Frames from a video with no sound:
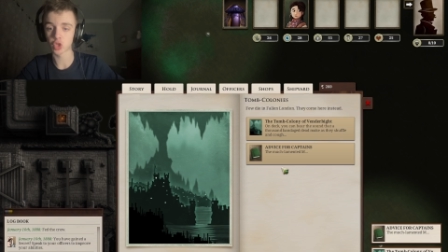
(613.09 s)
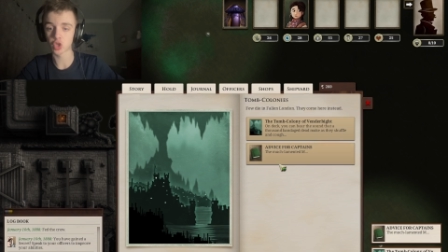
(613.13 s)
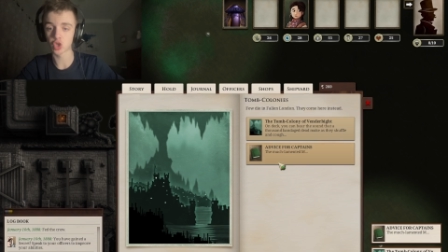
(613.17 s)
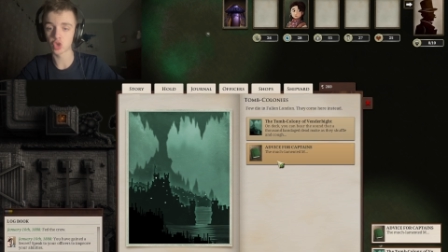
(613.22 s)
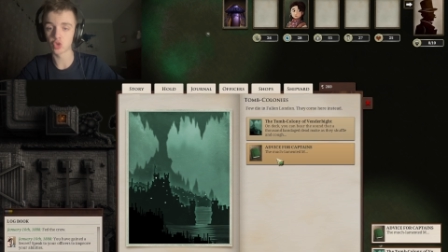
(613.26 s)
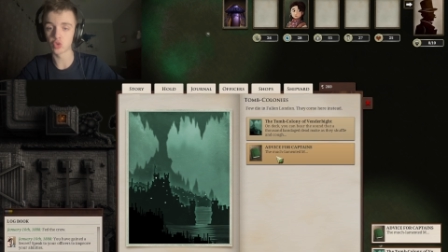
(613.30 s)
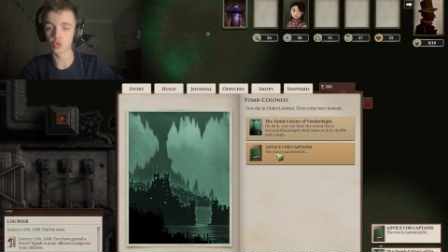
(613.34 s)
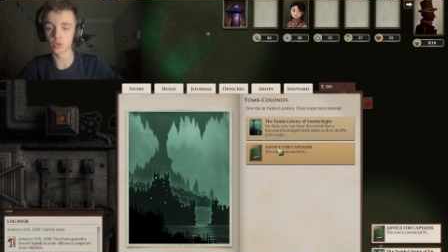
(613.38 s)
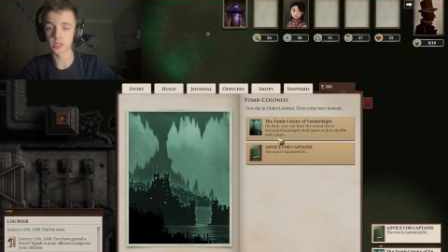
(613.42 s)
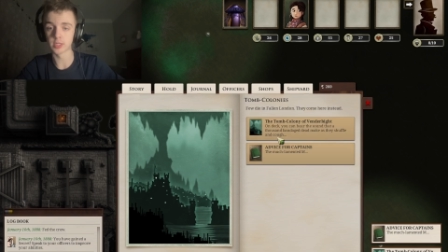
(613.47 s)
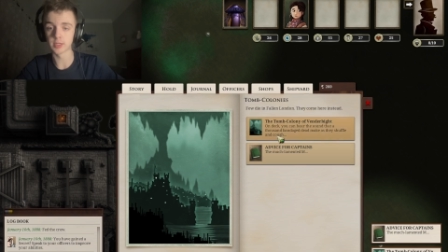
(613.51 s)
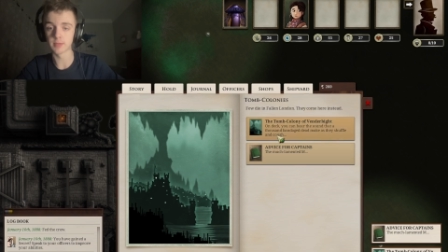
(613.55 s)

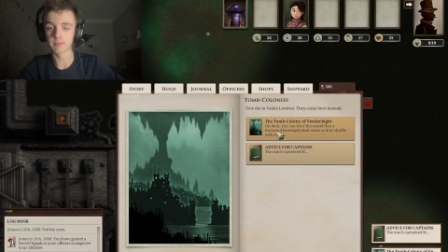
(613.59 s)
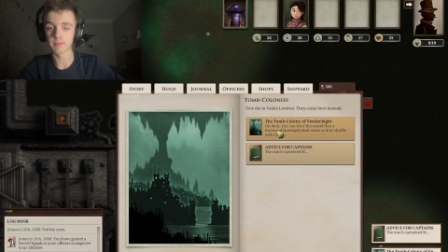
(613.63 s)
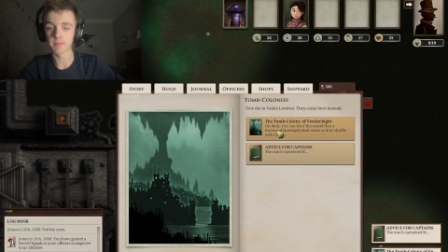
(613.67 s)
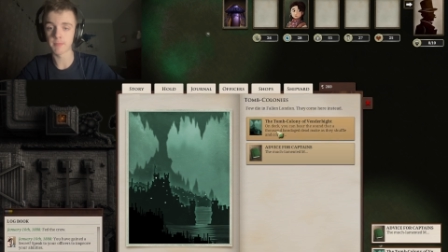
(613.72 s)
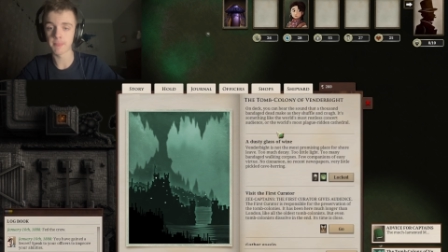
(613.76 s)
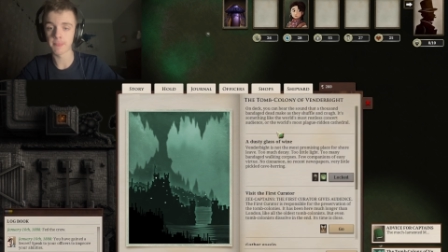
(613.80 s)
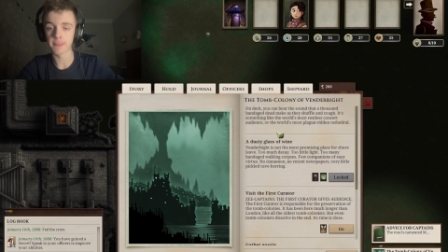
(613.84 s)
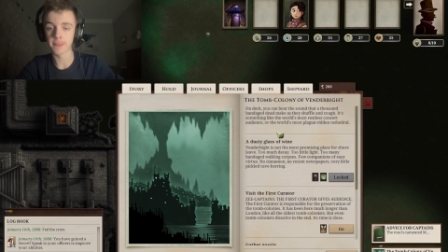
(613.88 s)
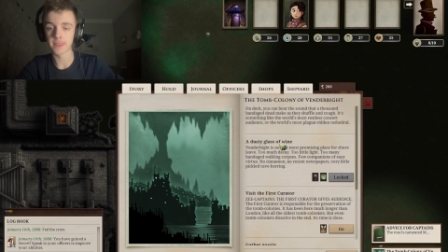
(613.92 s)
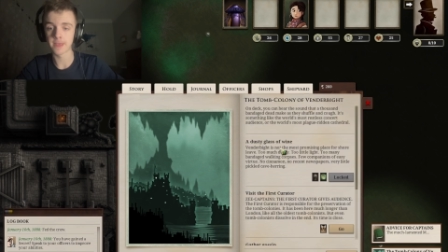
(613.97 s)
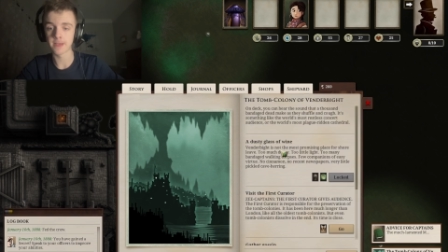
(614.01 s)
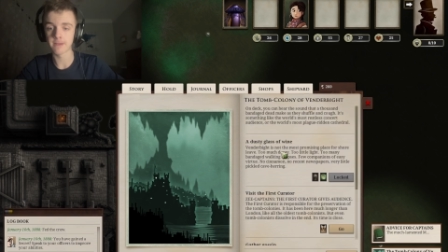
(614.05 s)
Cool.
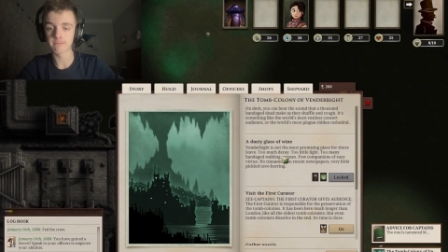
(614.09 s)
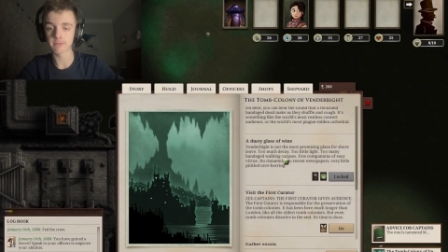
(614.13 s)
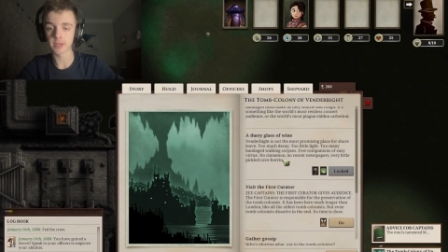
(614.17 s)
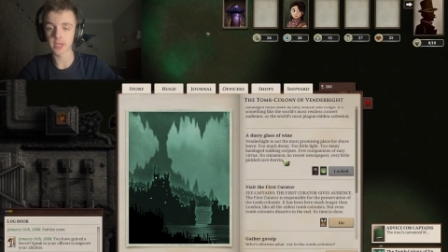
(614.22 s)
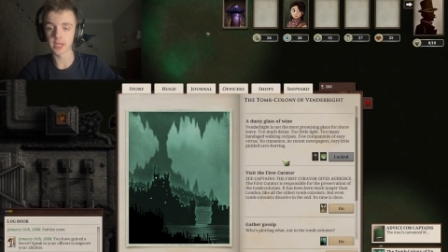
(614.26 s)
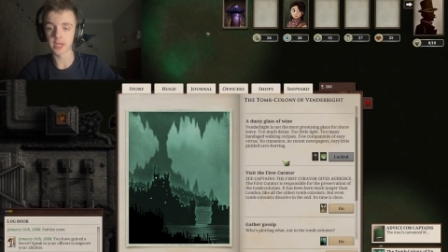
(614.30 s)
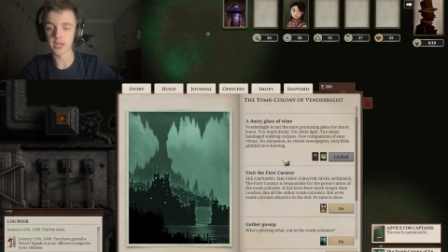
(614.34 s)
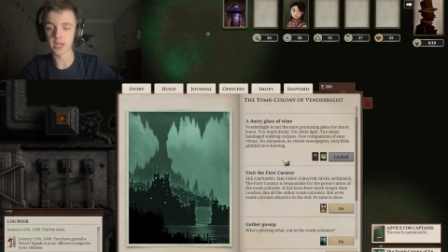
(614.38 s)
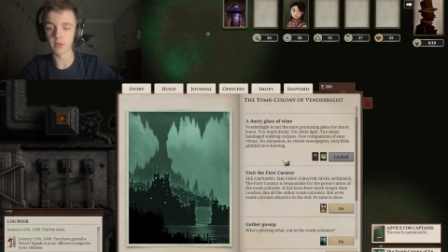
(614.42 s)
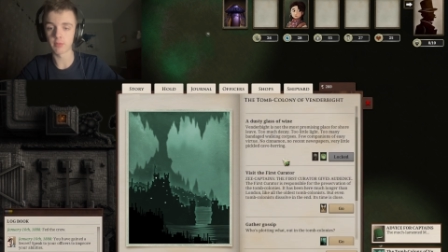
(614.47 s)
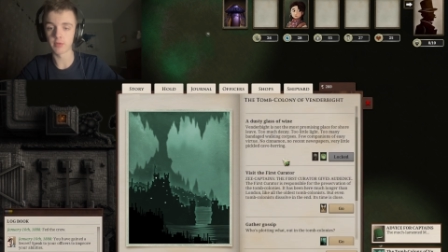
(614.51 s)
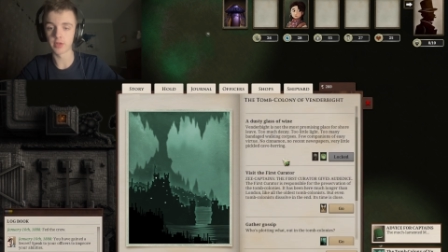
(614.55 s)

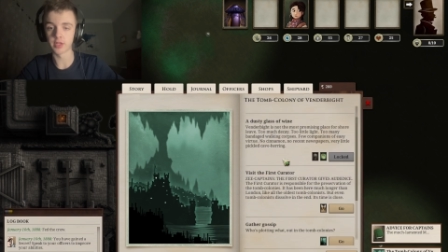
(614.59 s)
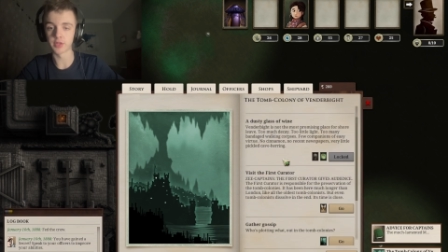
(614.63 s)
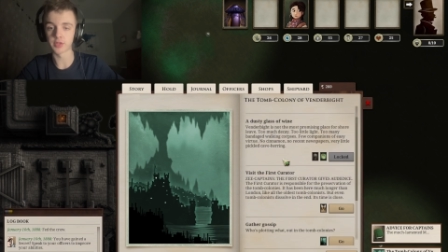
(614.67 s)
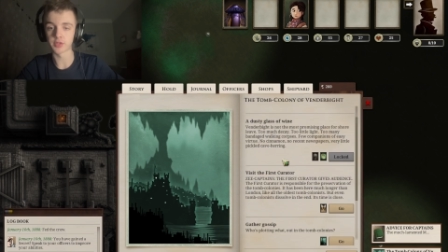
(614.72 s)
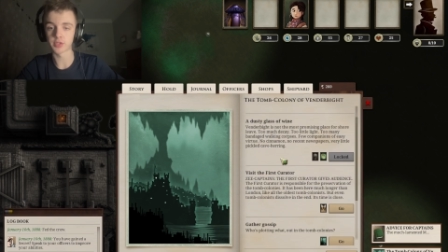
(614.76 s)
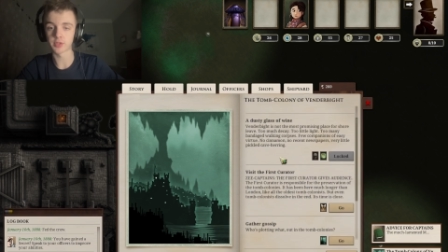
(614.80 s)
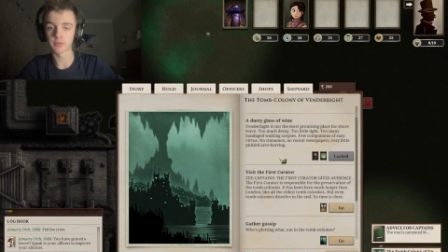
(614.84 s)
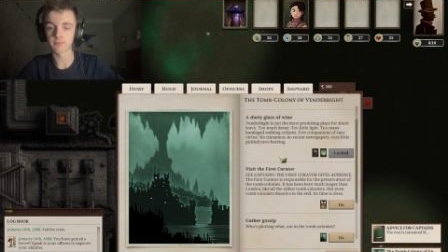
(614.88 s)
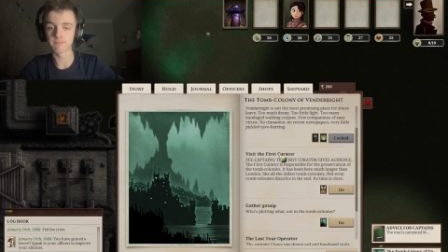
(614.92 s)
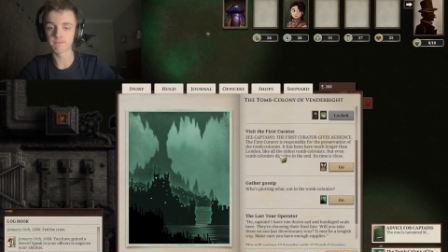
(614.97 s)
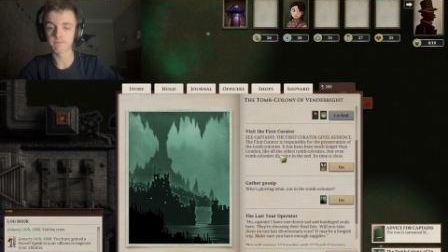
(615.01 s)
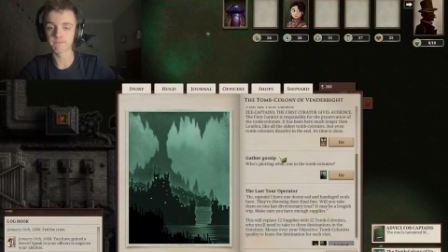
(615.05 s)
Okay, now what
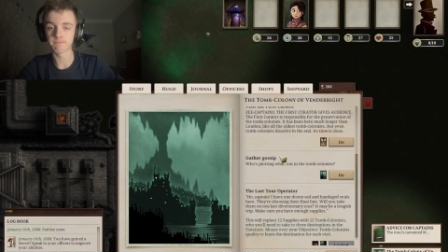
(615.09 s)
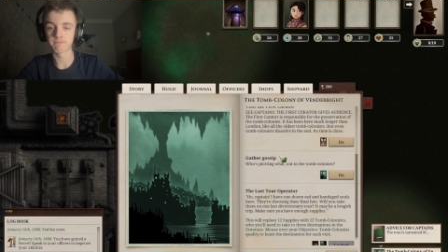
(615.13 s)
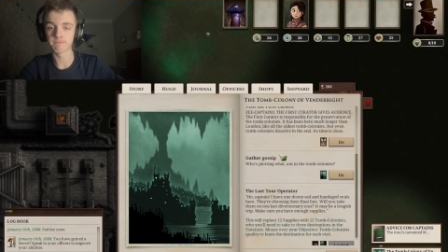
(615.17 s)
else?